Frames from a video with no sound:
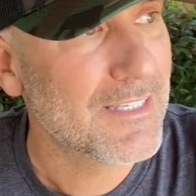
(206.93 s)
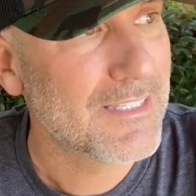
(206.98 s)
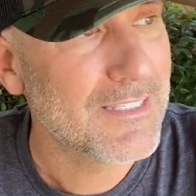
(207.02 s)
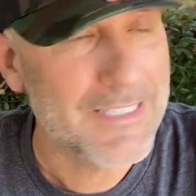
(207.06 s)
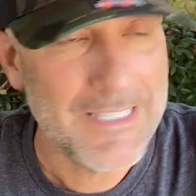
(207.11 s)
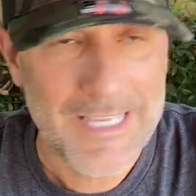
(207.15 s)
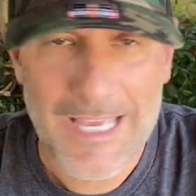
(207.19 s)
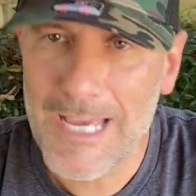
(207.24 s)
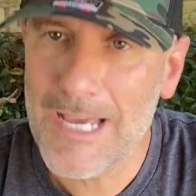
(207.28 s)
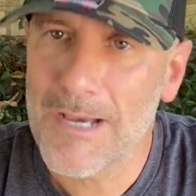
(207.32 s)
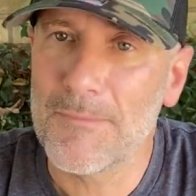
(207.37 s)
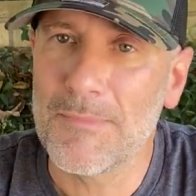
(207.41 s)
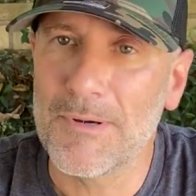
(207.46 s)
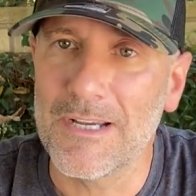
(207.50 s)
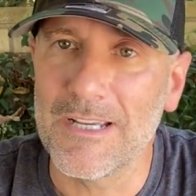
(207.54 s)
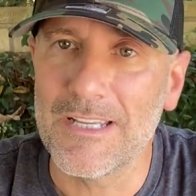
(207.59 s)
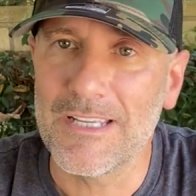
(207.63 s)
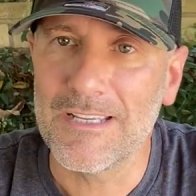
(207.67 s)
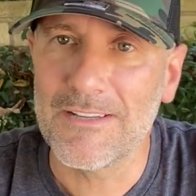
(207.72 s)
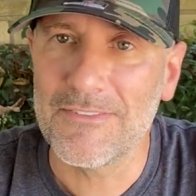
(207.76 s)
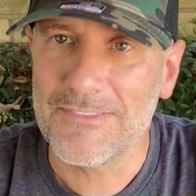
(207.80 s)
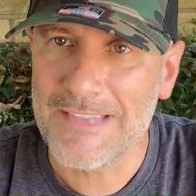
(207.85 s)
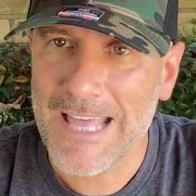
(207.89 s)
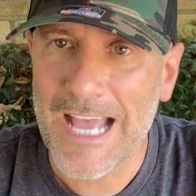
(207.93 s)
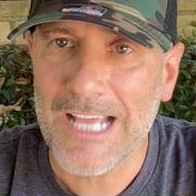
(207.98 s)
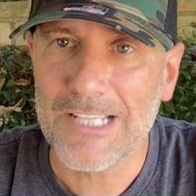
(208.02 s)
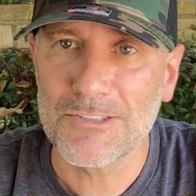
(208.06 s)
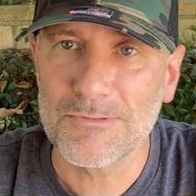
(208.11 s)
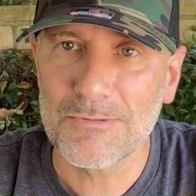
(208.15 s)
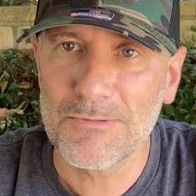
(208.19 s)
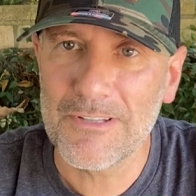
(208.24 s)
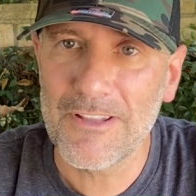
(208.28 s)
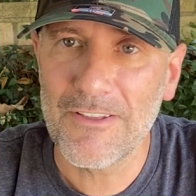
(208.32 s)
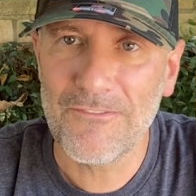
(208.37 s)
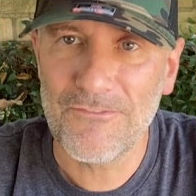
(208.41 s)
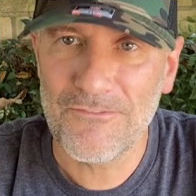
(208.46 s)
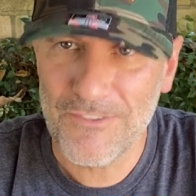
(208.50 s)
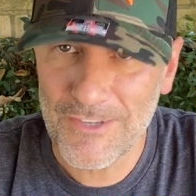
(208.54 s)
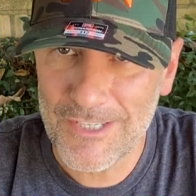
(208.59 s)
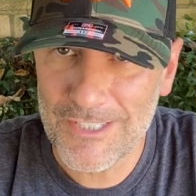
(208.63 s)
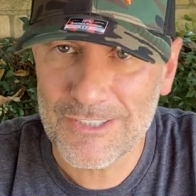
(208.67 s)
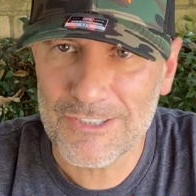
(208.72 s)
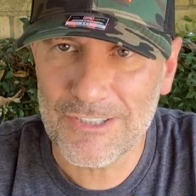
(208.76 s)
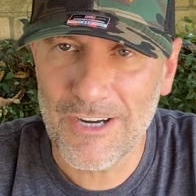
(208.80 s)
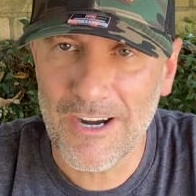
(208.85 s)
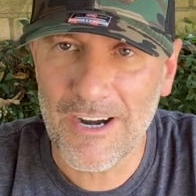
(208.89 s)
Yeah, but if that's where the
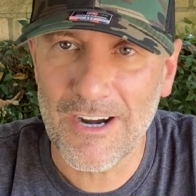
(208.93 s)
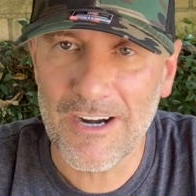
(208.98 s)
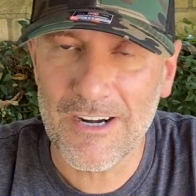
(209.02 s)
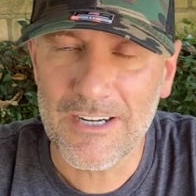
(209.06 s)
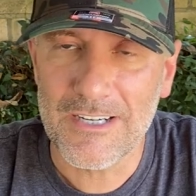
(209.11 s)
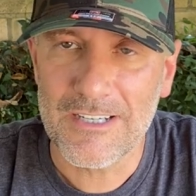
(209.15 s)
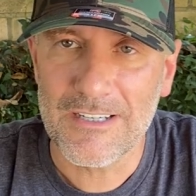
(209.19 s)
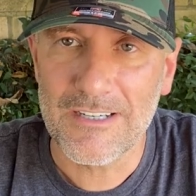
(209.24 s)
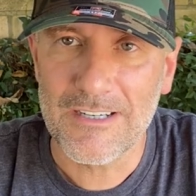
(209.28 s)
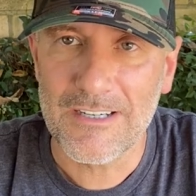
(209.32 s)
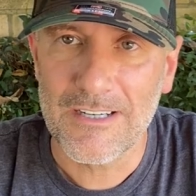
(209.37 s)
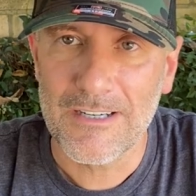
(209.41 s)
fish are,